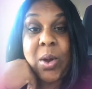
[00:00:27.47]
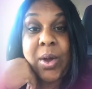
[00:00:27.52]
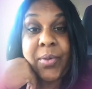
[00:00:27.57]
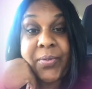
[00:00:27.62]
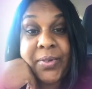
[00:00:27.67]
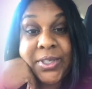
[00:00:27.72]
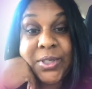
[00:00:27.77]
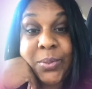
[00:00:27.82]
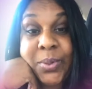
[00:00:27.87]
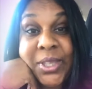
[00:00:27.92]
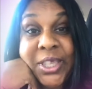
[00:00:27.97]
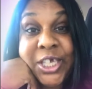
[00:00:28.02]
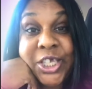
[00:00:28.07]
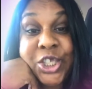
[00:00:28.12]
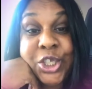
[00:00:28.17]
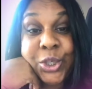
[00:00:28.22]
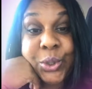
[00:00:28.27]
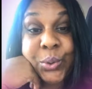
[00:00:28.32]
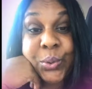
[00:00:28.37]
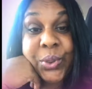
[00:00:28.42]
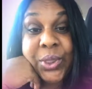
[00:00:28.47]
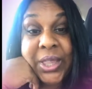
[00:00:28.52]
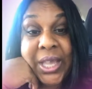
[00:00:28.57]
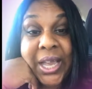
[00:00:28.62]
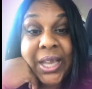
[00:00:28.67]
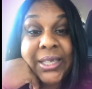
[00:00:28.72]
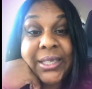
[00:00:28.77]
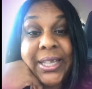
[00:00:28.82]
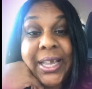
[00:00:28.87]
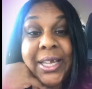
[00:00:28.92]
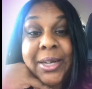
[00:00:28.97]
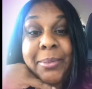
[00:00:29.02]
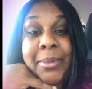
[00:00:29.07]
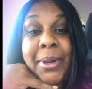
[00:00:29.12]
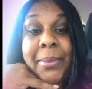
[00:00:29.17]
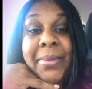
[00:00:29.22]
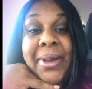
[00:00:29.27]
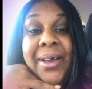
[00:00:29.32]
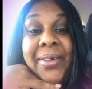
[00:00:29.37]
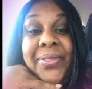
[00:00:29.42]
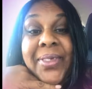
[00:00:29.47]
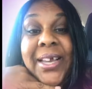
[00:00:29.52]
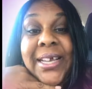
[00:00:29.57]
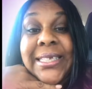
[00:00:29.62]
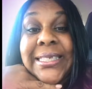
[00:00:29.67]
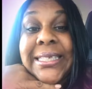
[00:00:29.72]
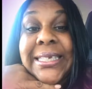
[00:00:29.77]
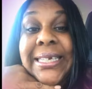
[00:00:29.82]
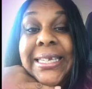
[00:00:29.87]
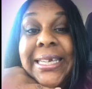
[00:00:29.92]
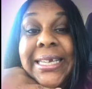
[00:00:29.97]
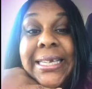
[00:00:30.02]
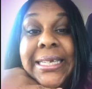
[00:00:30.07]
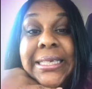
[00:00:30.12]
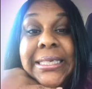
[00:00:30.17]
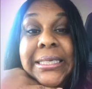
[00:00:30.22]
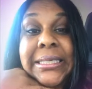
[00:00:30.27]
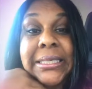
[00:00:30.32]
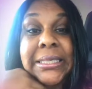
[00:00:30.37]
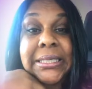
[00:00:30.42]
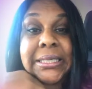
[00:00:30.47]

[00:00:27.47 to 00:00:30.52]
office with a tooth knocked out of my mouth. Y'all see that?